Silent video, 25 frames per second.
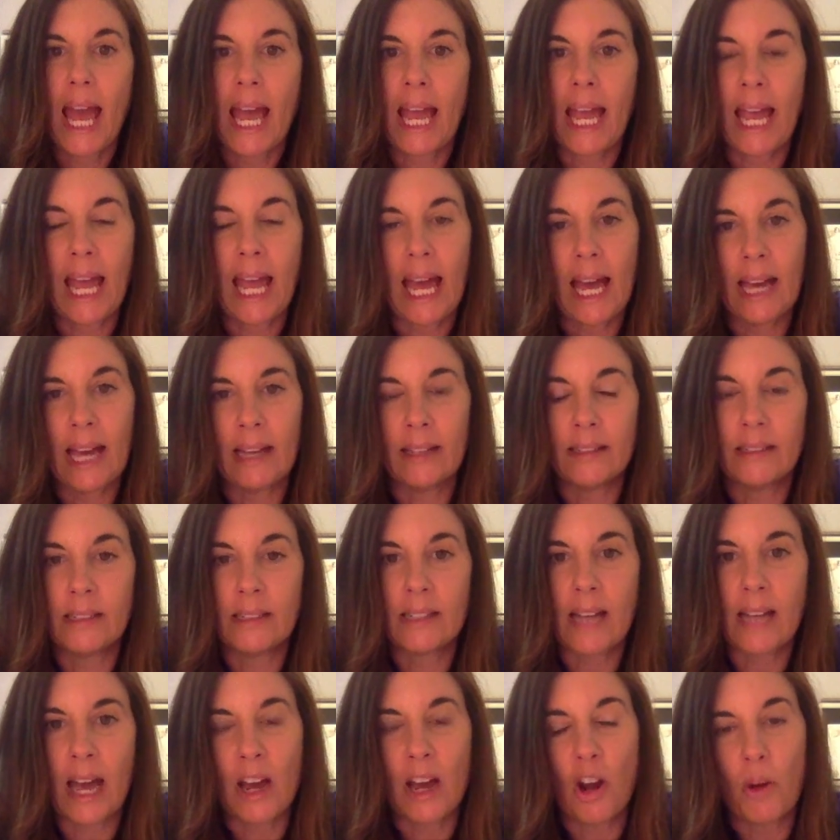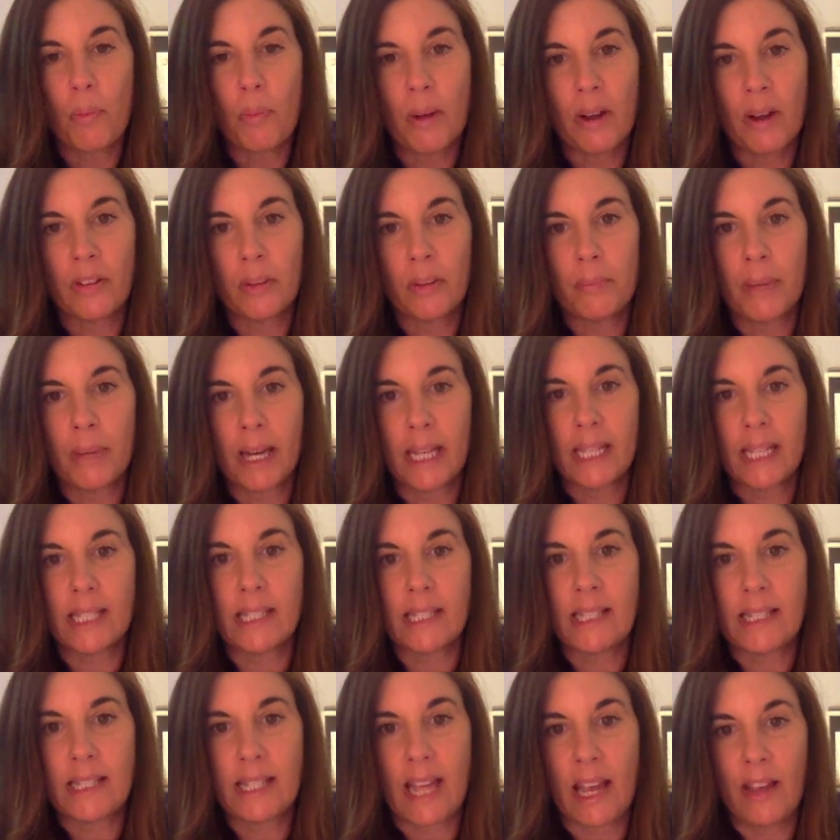And I hope everybody
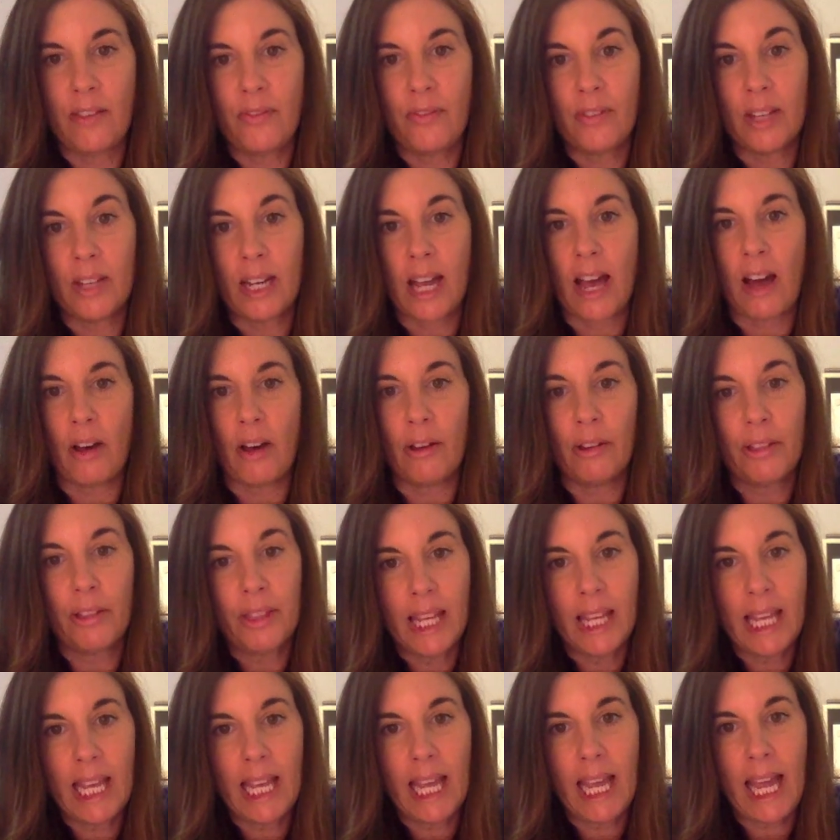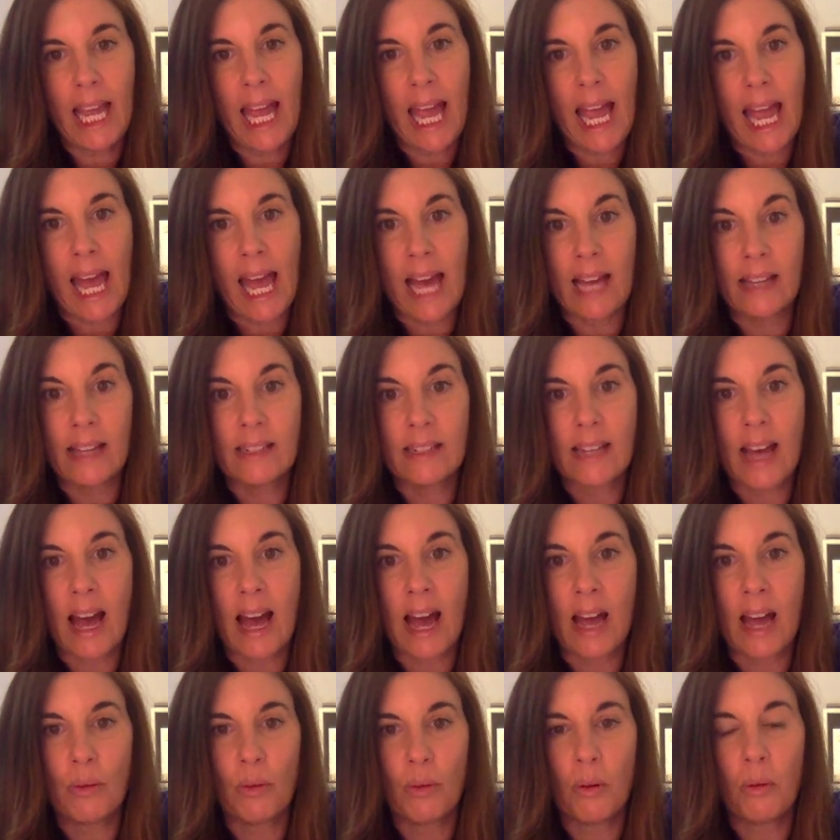is safe and healthy. And
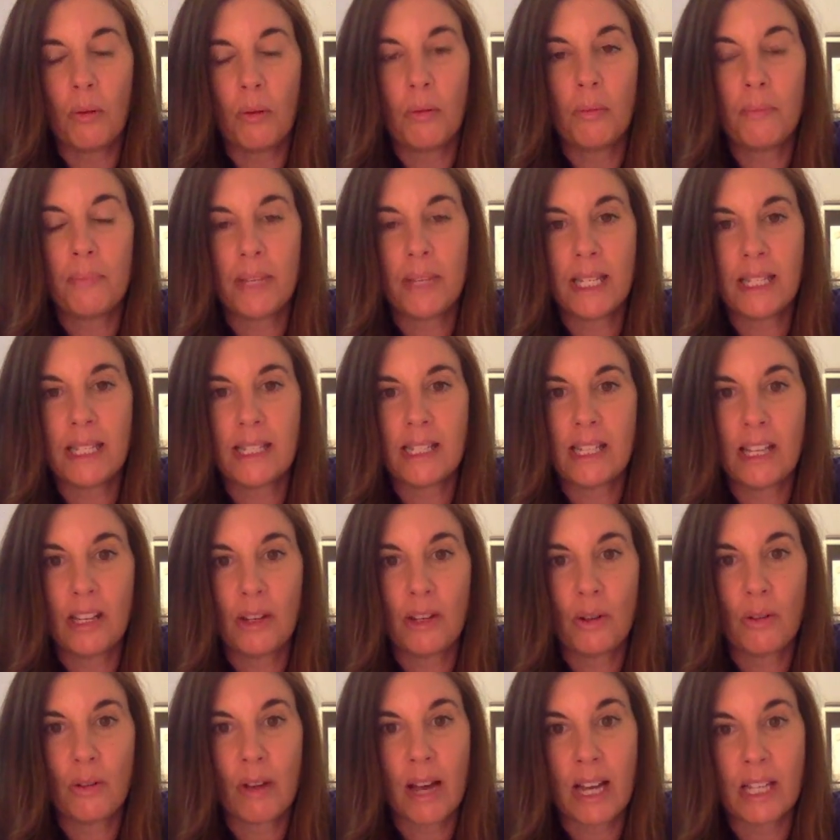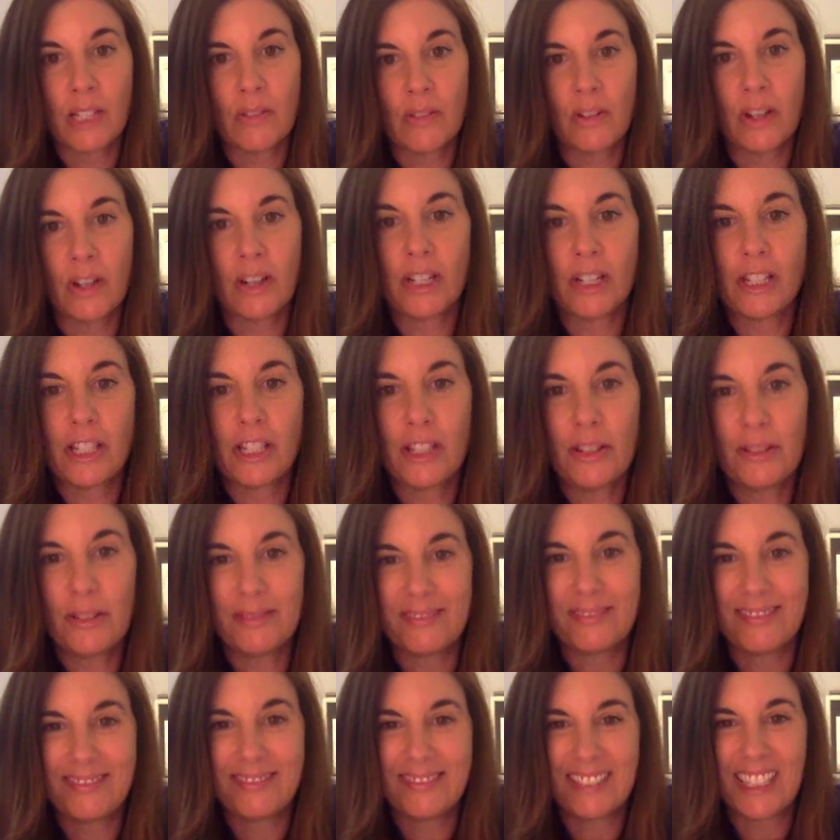I will be seeing you guys very
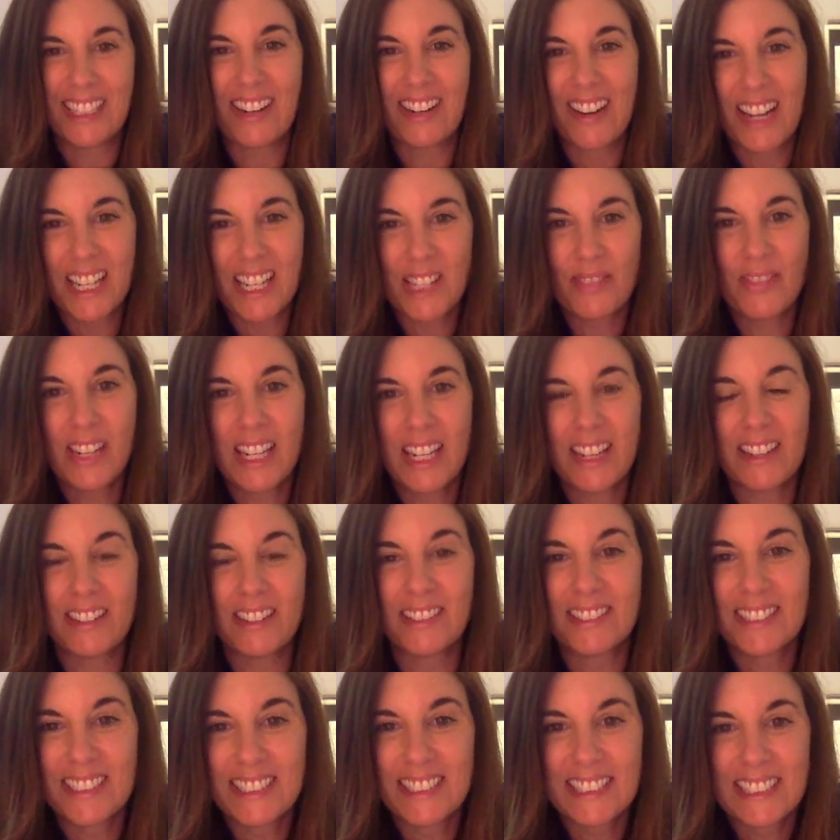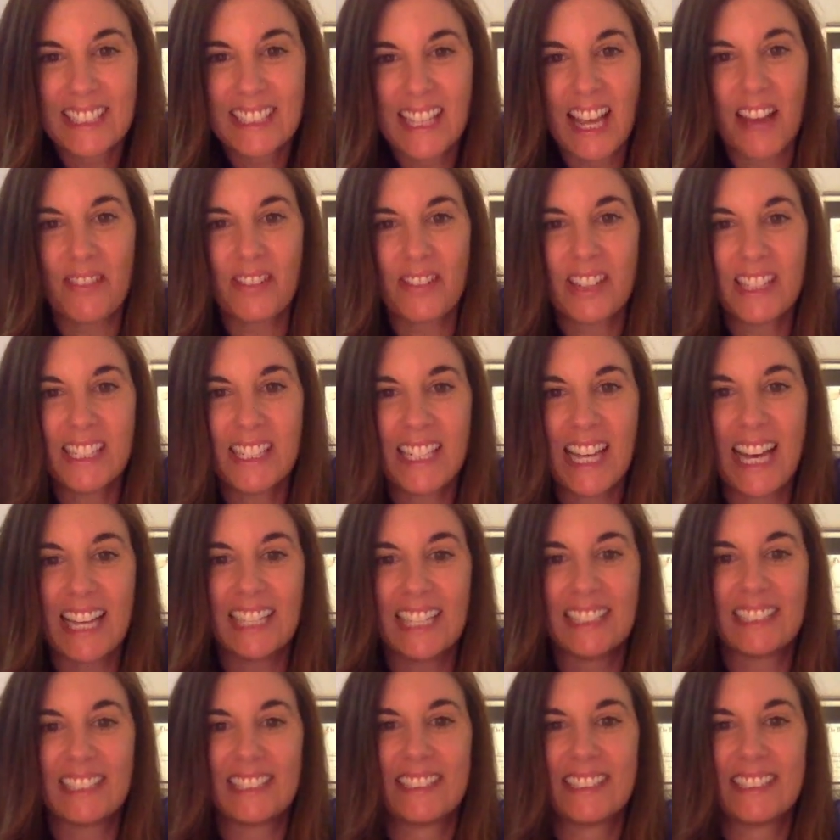soon in our next video. Have a good day.